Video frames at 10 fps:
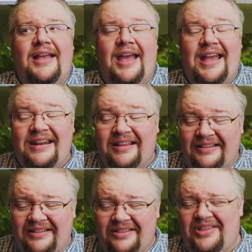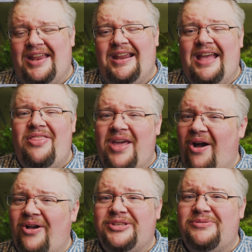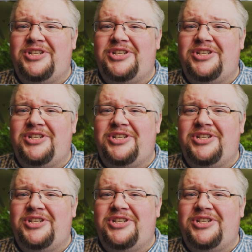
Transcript: And then again, they also